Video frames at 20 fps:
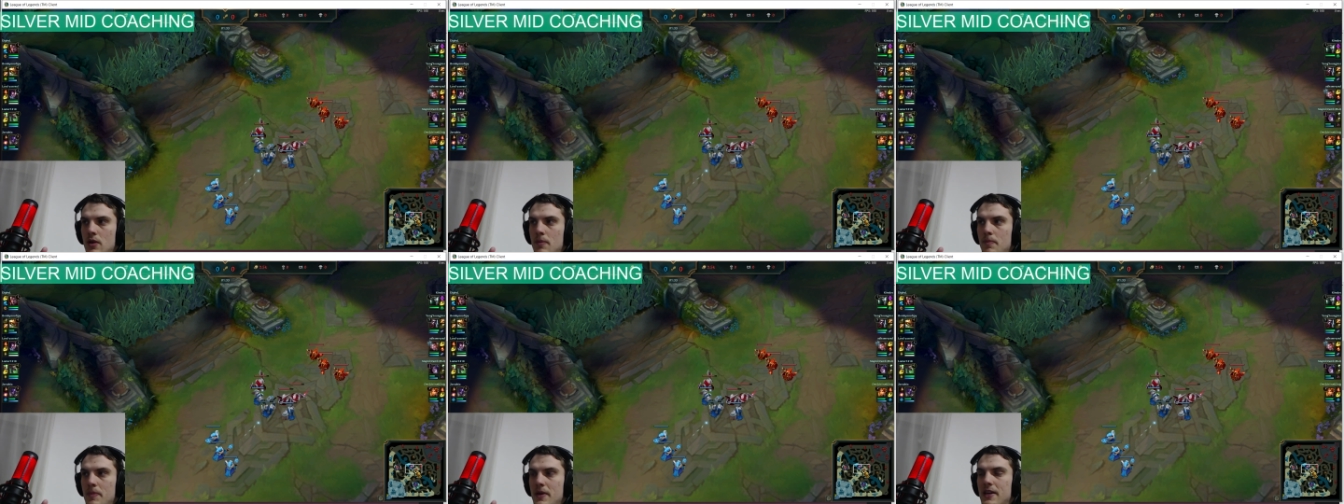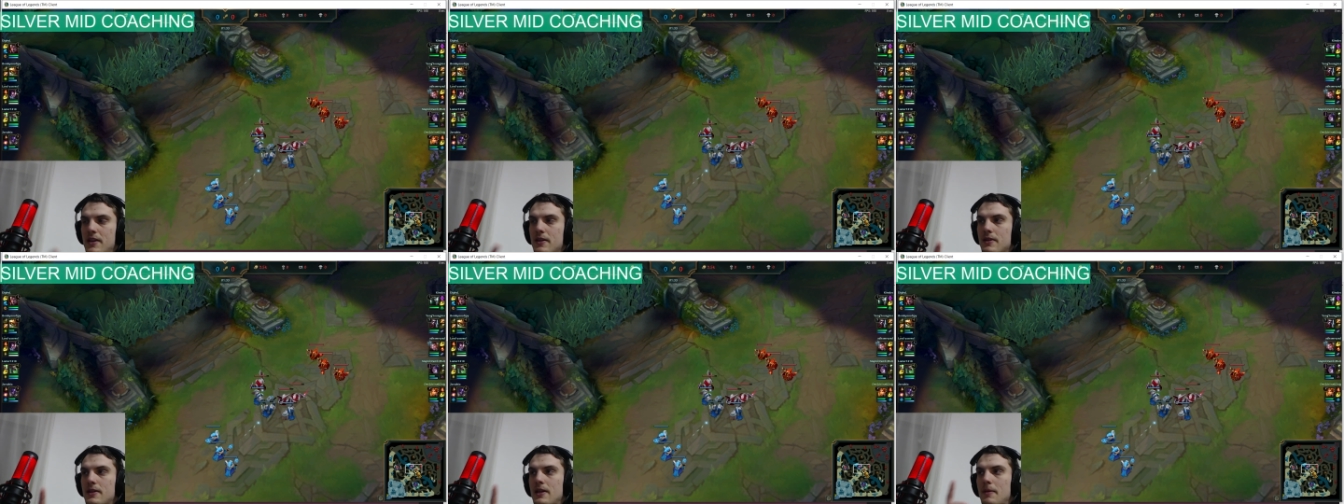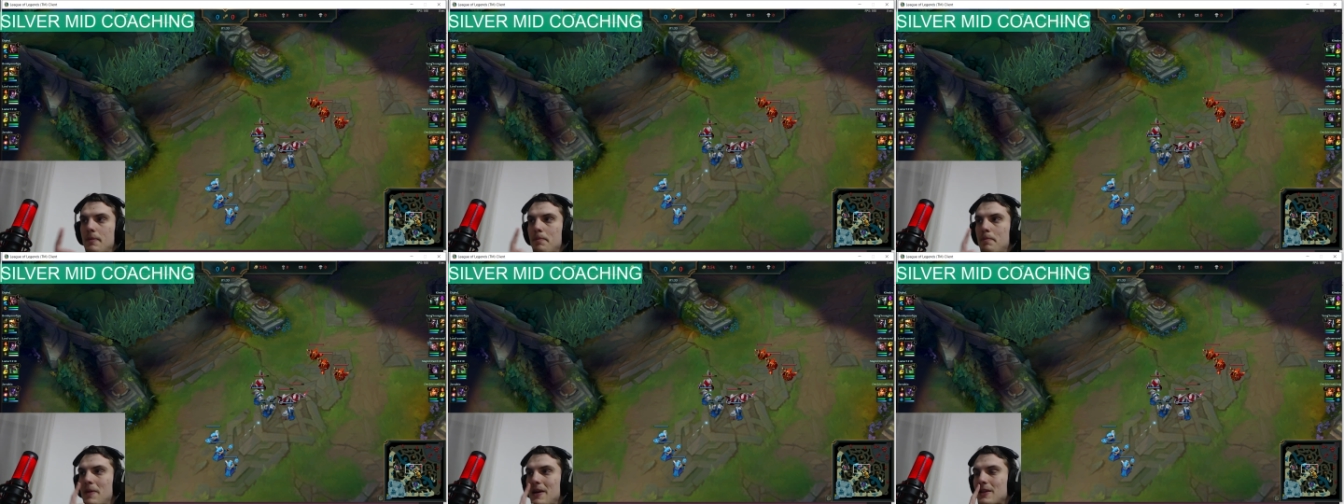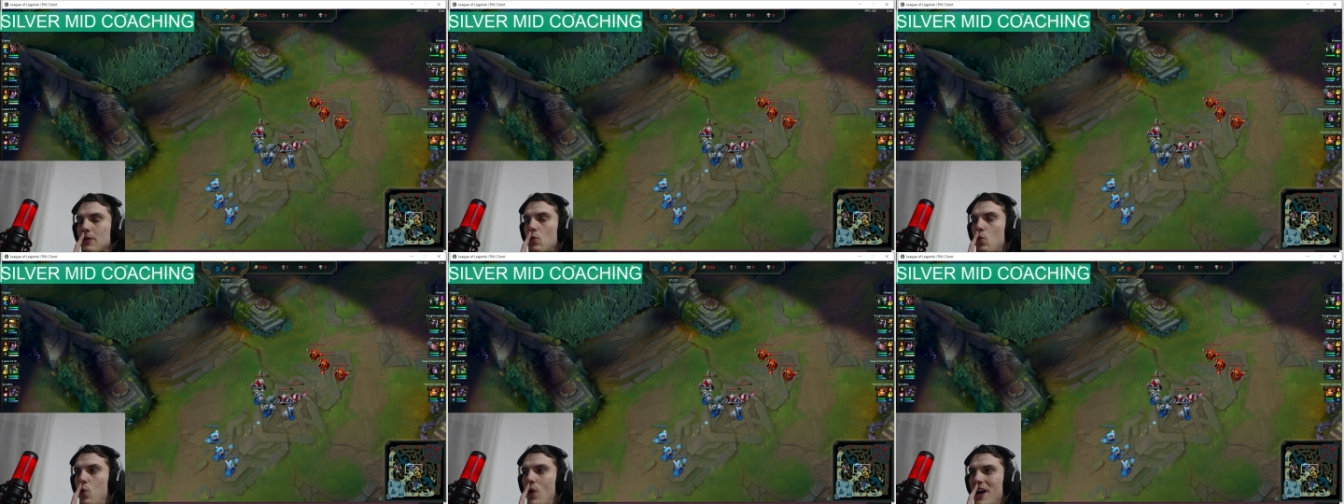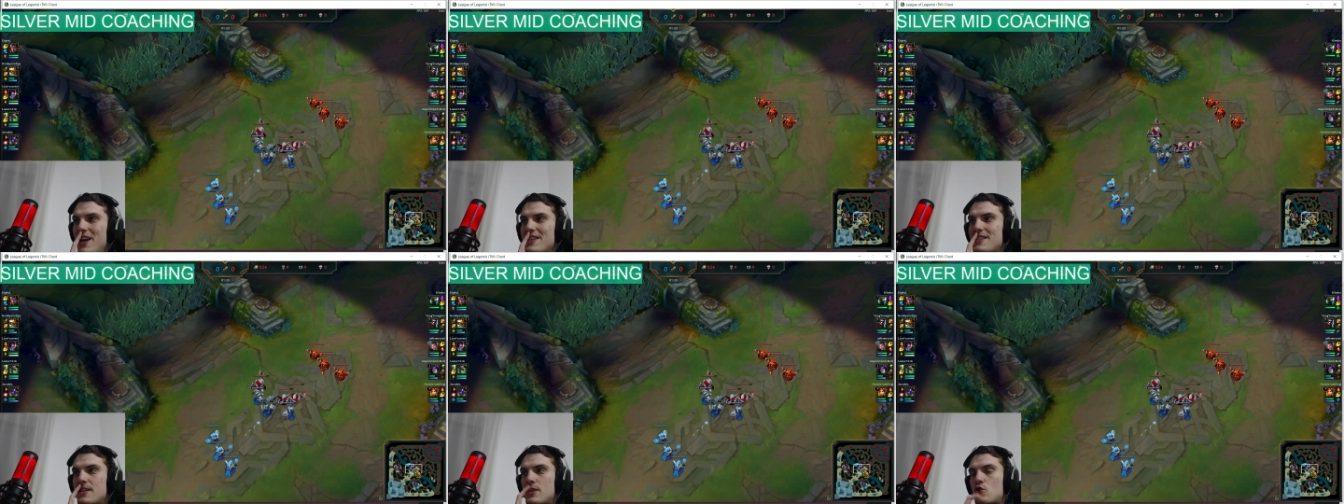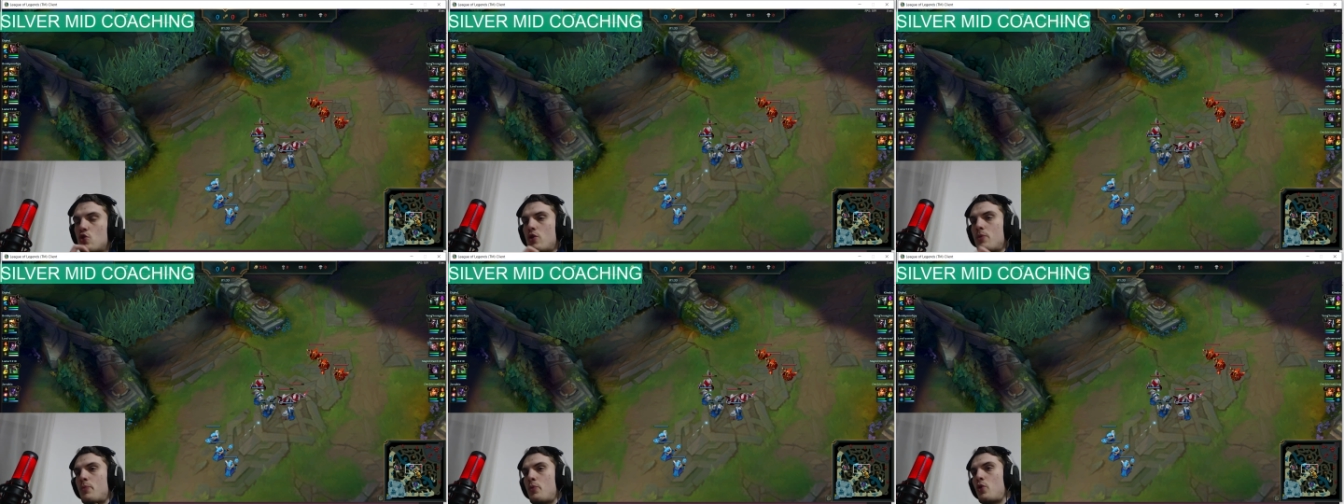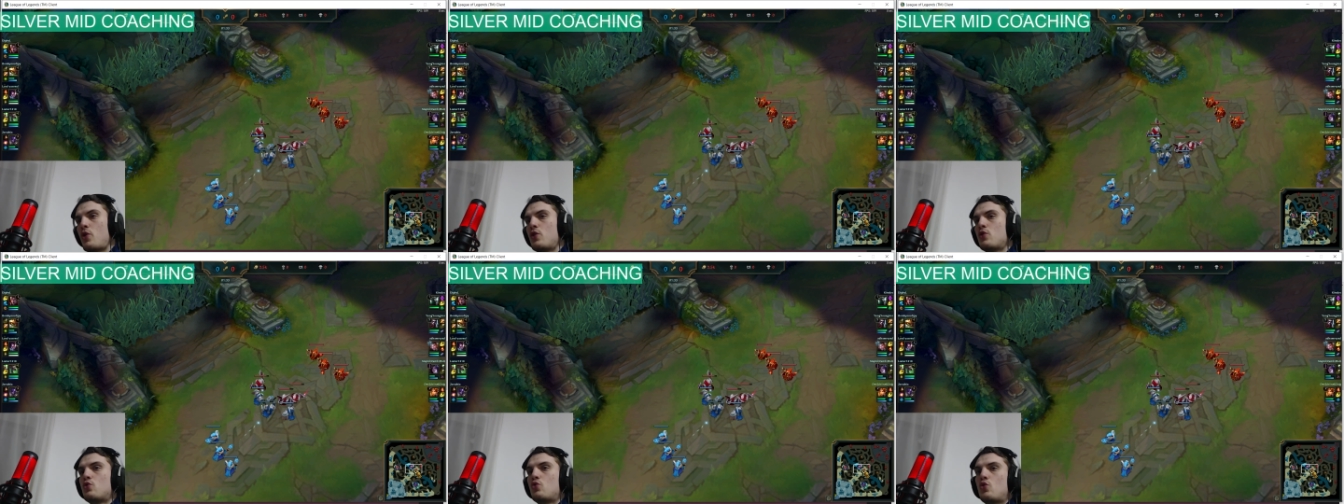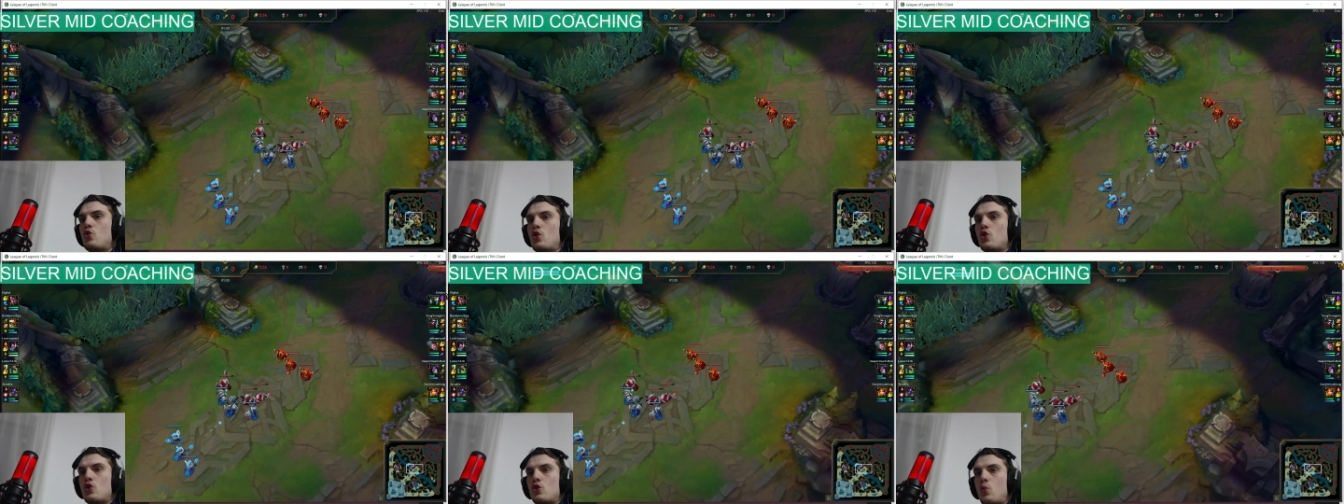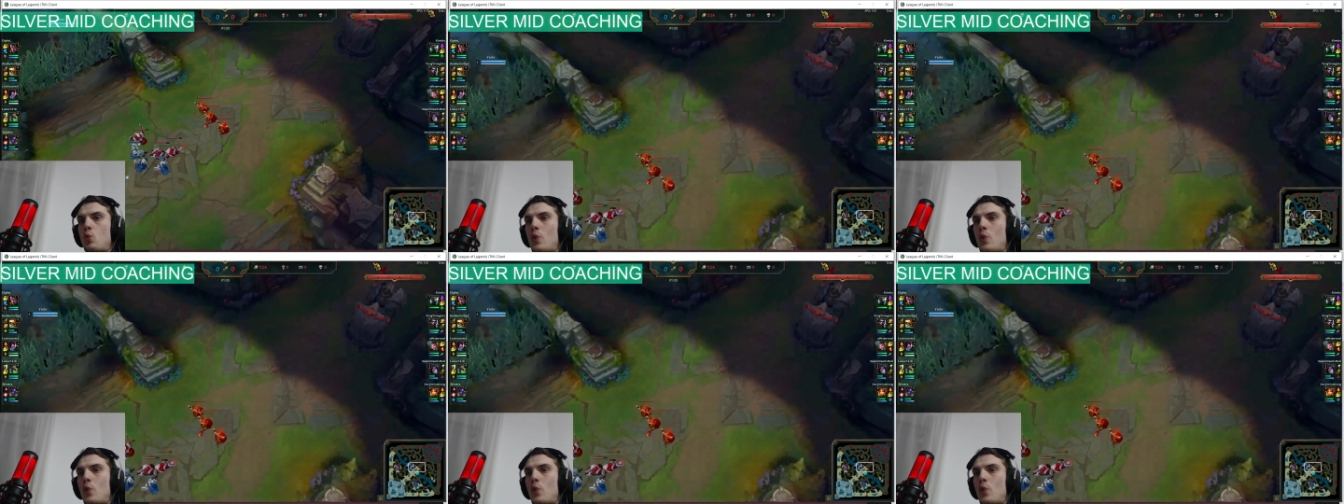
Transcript: Be but why is it so important to not